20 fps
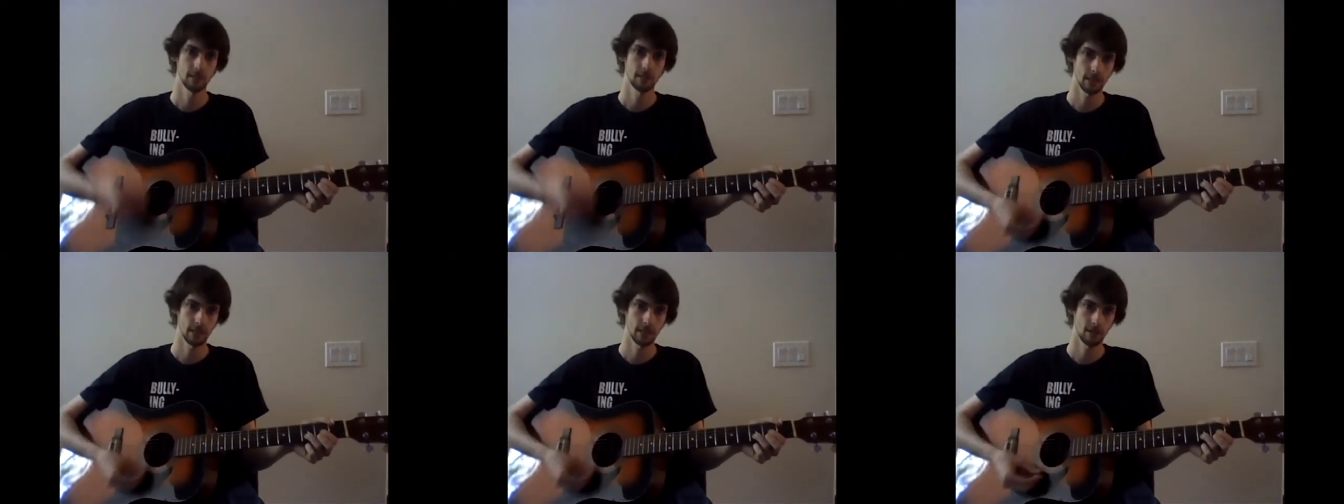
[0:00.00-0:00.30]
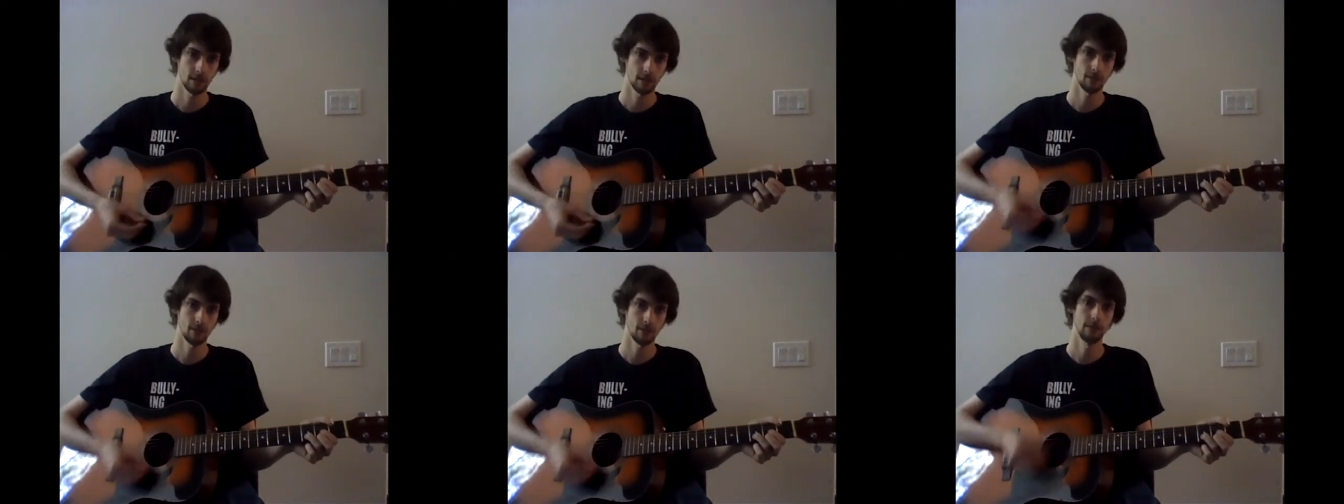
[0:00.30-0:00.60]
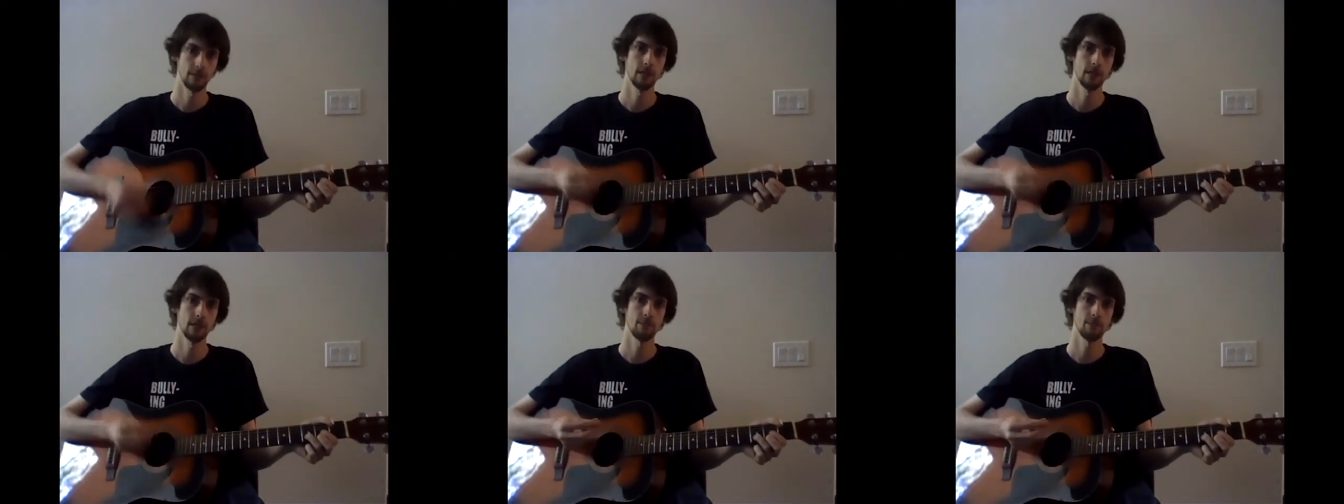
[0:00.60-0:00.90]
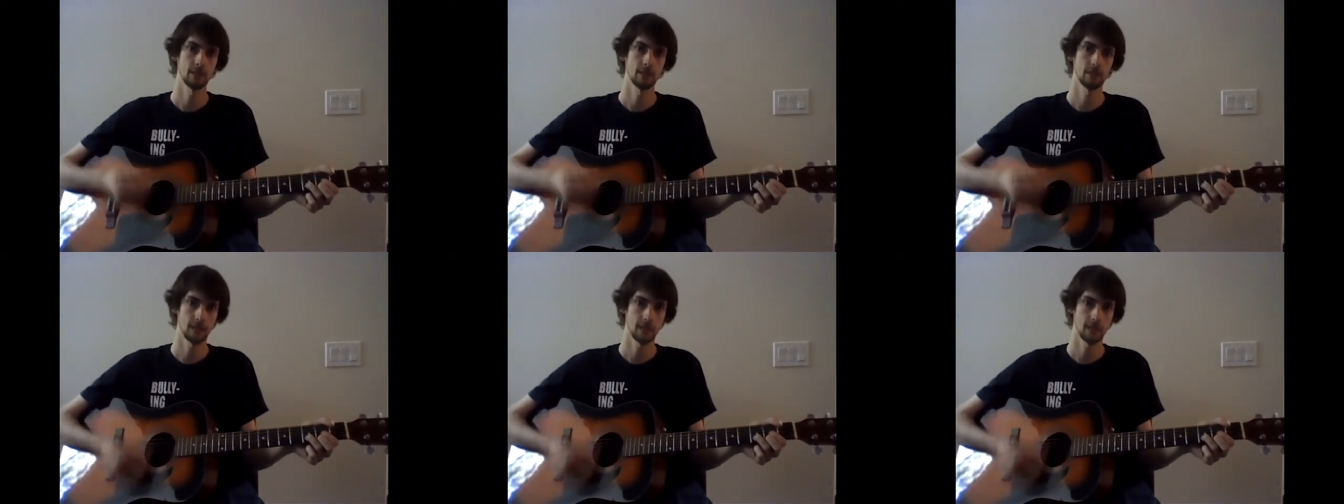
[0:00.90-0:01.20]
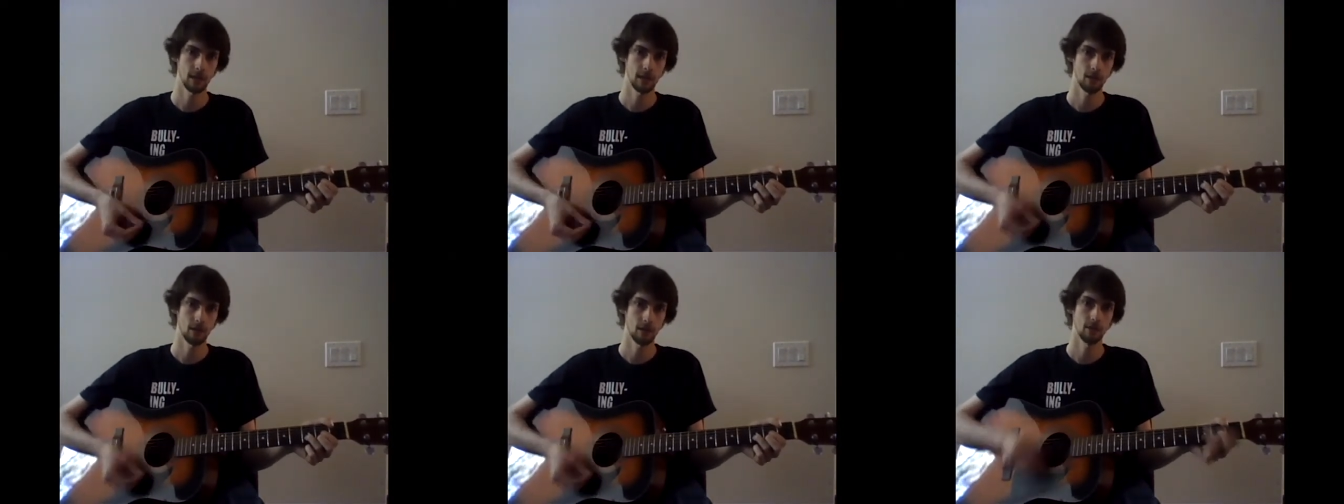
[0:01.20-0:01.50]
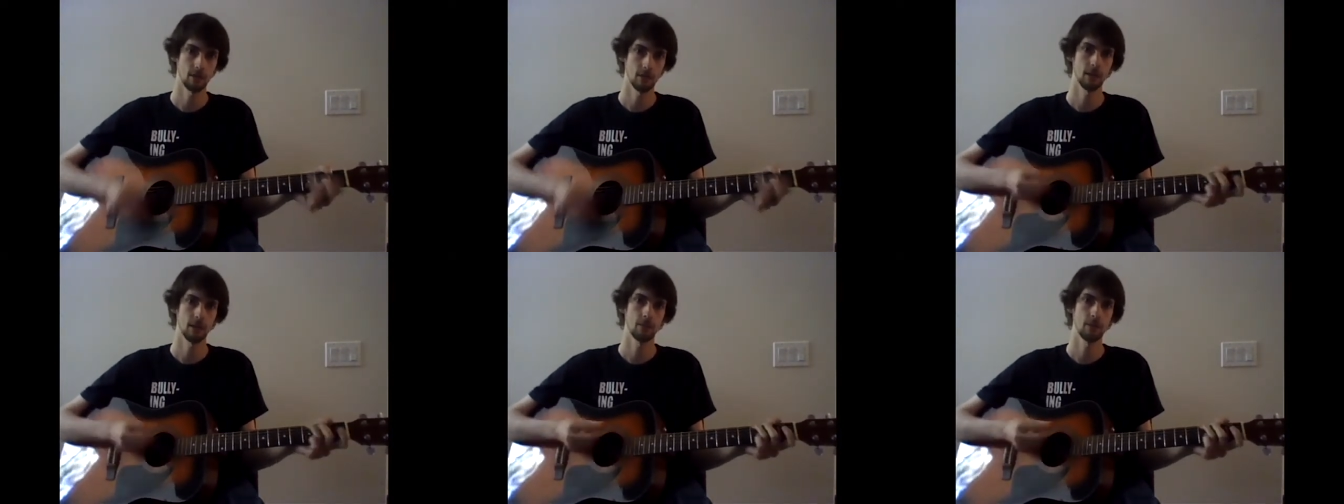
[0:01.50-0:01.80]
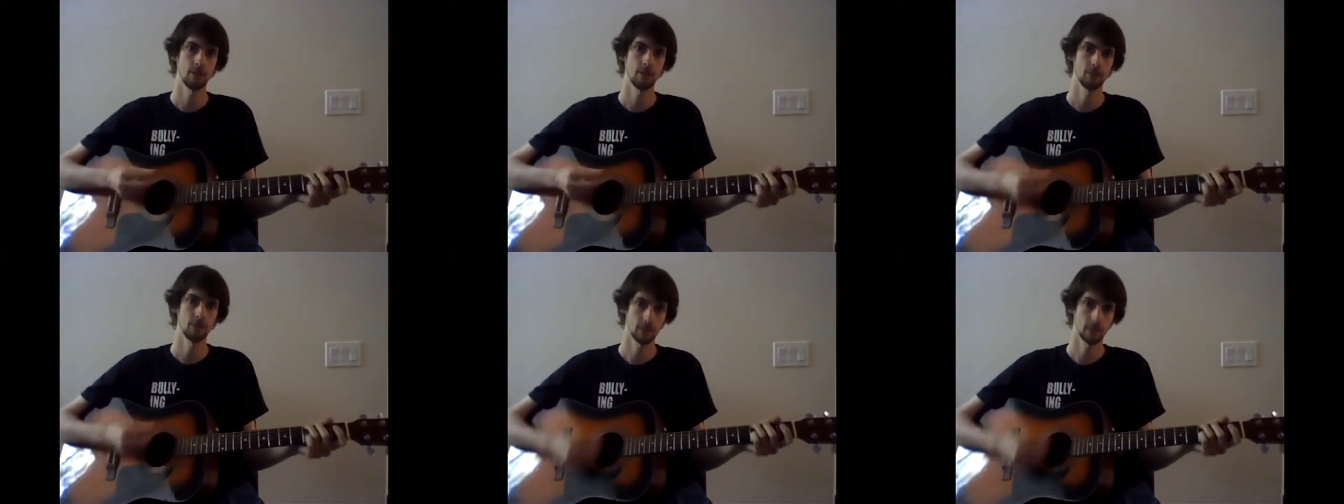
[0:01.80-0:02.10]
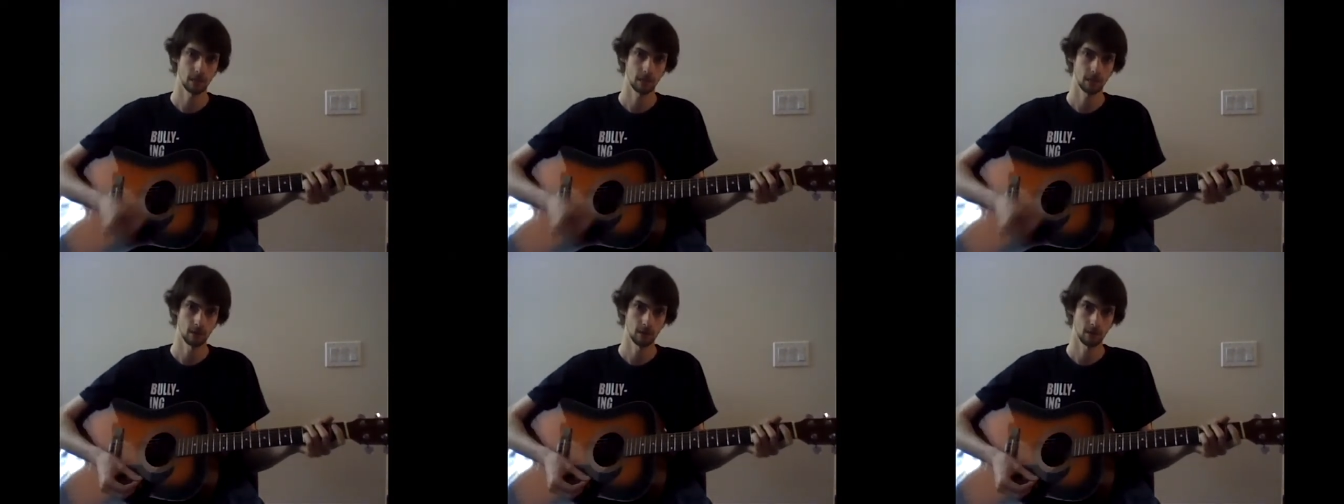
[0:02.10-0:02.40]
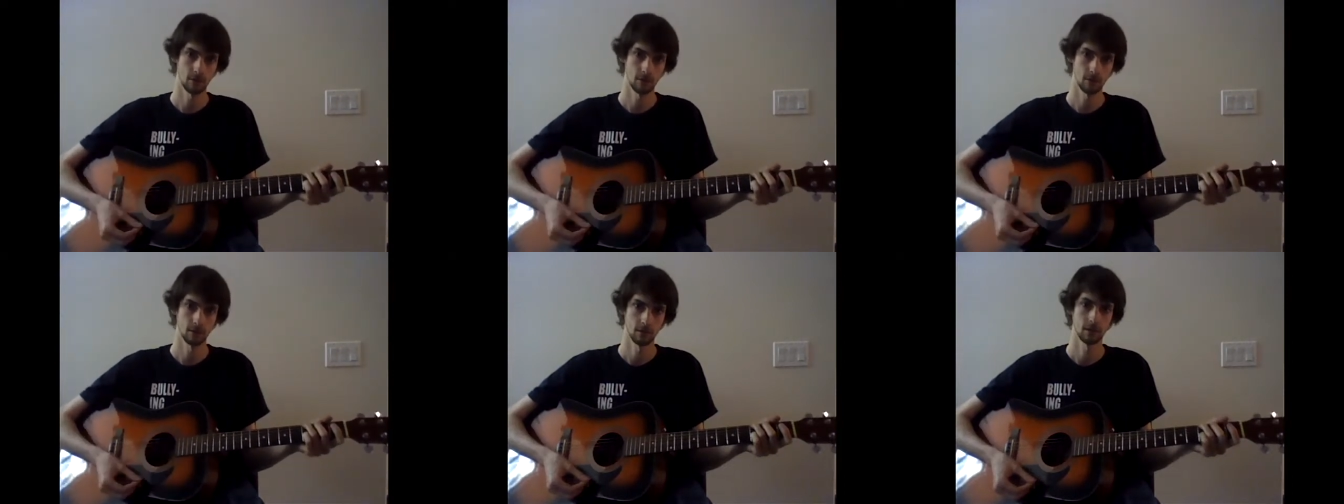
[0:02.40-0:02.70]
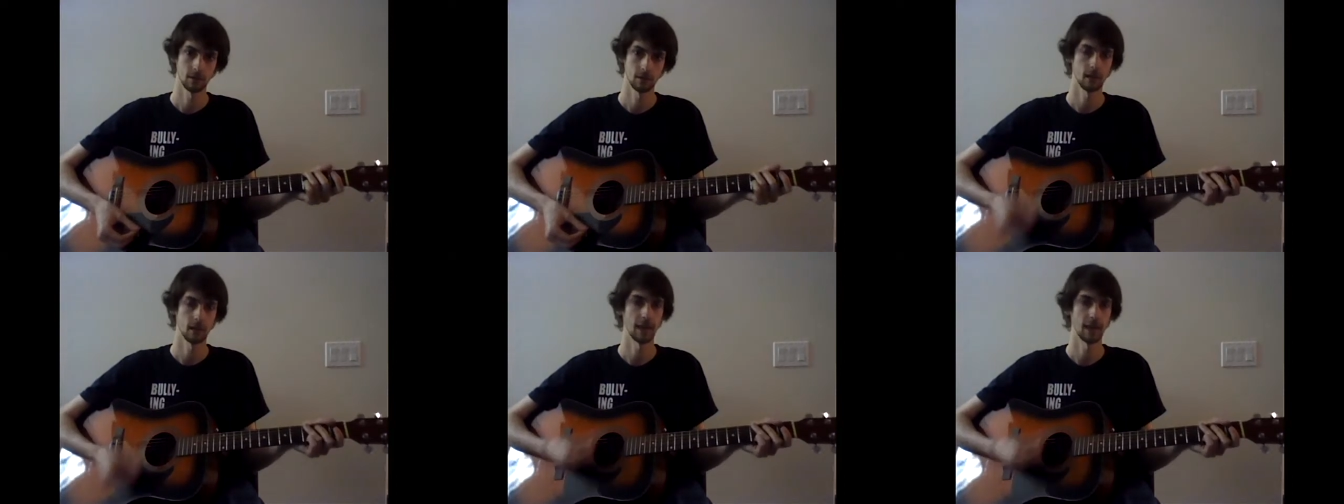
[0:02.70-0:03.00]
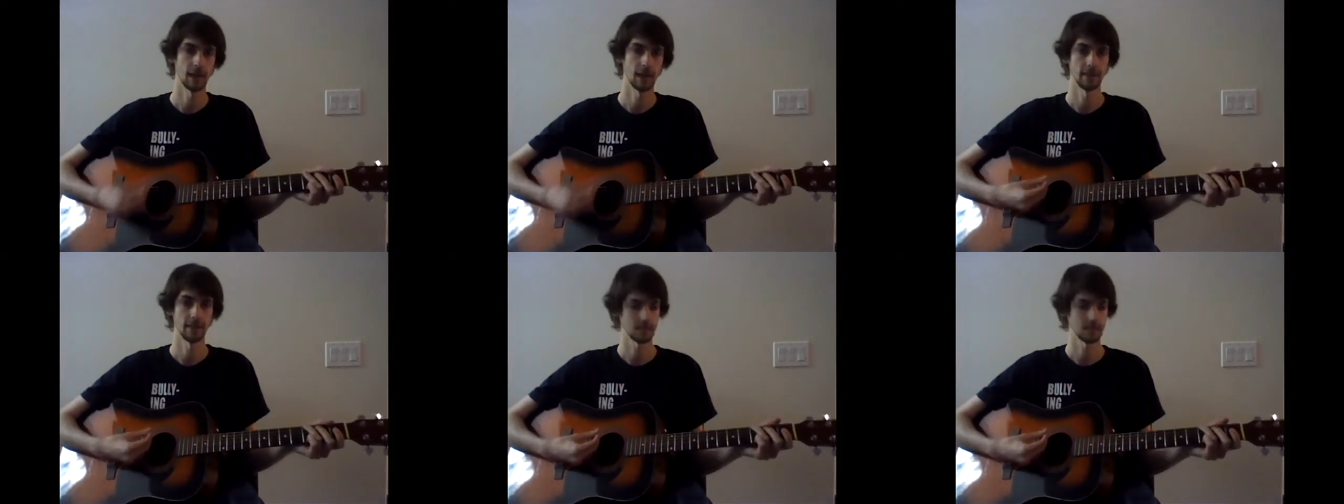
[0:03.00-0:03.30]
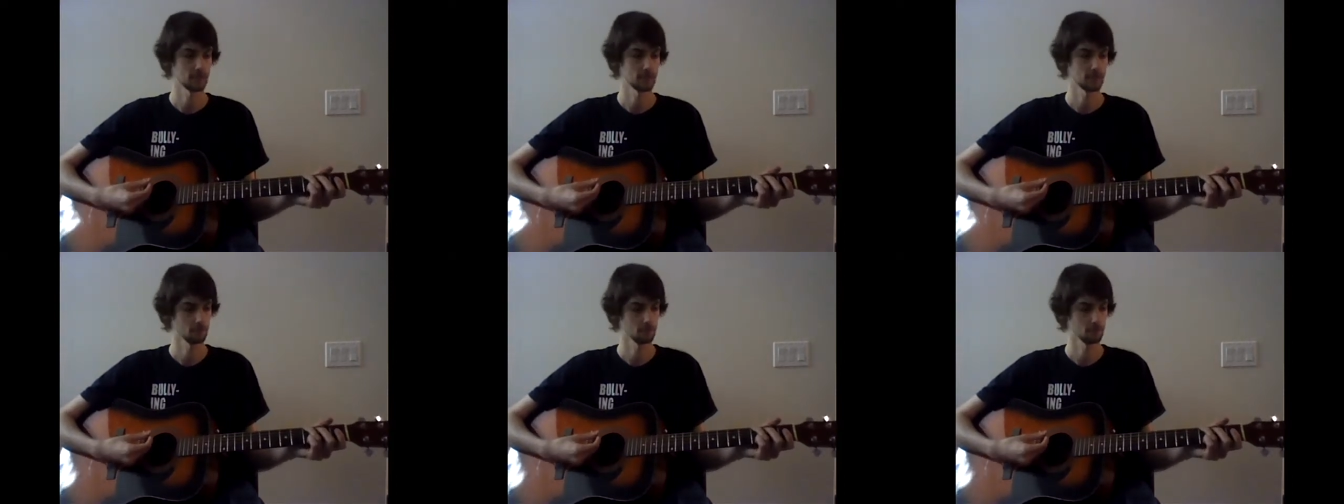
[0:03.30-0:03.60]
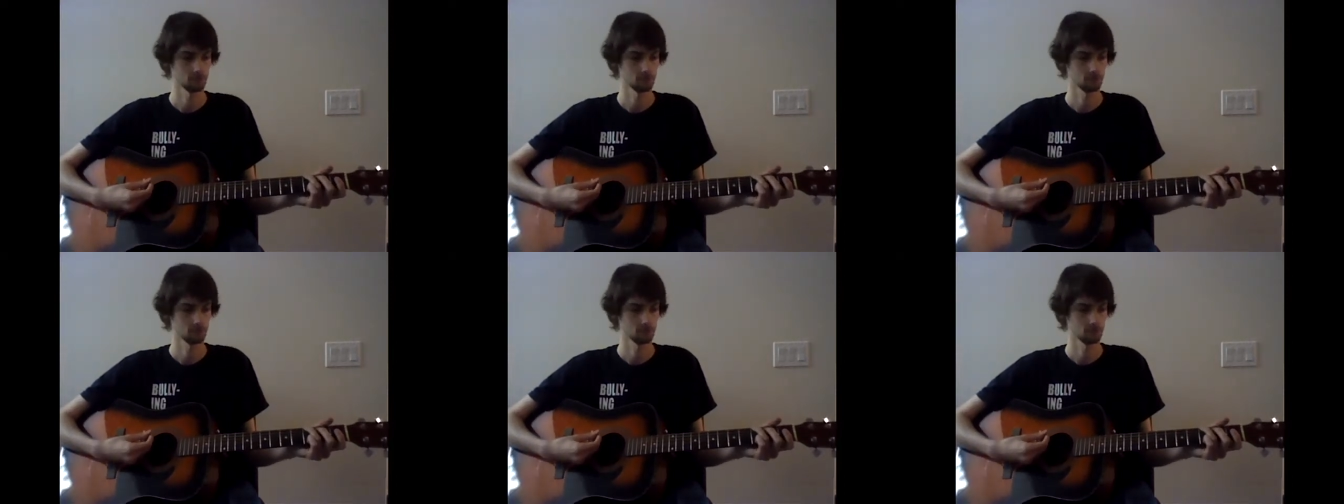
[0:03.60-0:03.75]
down, up, down, up, down, and that's